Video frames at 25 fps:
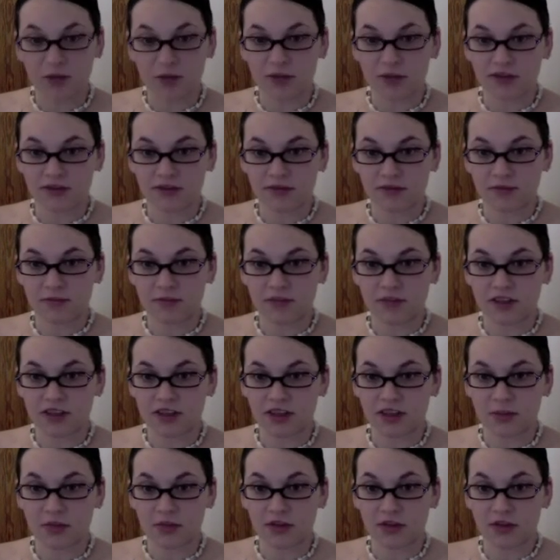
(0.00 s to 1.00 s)
be method
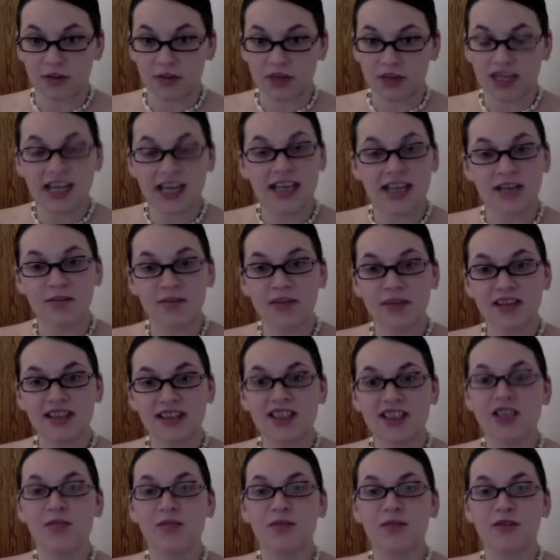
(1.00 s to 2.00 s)
number 3. And method
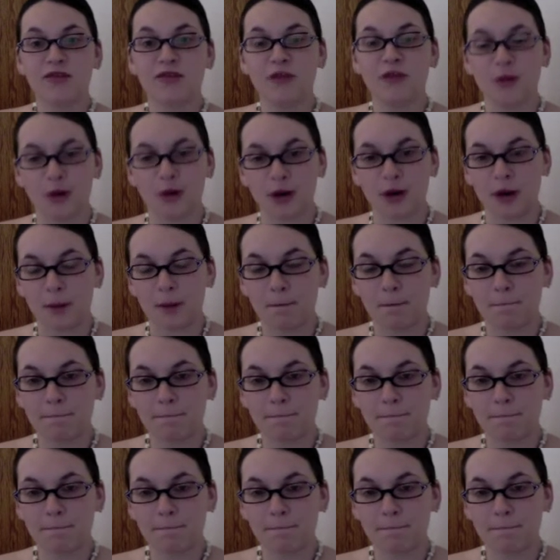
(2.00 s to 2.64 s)
number 4,